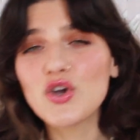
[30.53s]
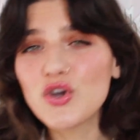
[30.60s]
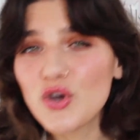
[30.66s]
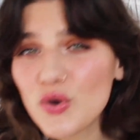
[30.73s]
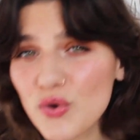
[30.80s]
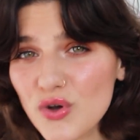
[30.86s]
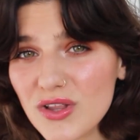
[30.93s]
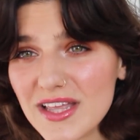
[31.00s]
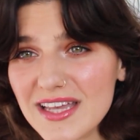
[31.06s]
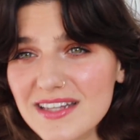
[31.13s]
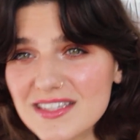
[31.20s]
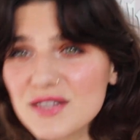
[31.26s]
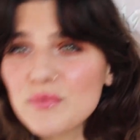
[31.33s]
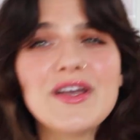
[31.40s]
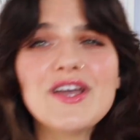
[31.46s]
Google
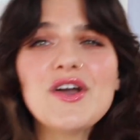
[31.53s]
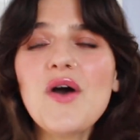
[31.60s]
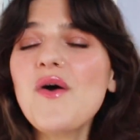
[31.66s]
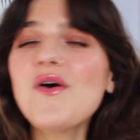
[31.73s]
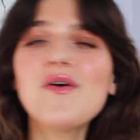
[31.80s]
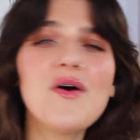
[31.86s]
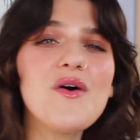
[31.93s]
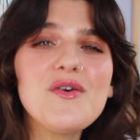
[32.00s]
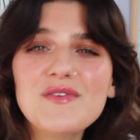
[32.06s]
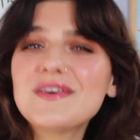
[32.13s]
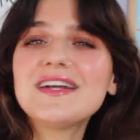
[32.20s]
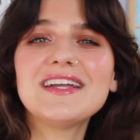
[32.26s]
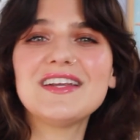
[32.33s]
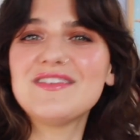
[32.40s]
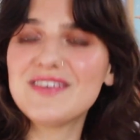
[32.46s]
it. We can go over
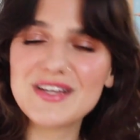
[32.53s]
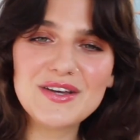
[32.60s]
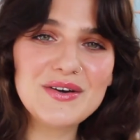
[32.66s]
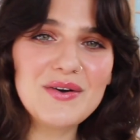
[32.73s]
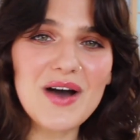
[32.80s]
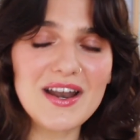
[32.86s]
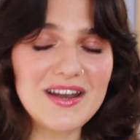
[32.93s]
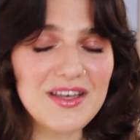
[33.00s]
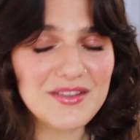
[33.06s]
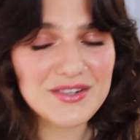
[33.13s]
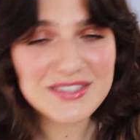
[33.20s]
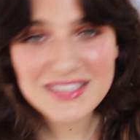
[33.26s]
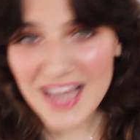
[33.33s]
it in a video another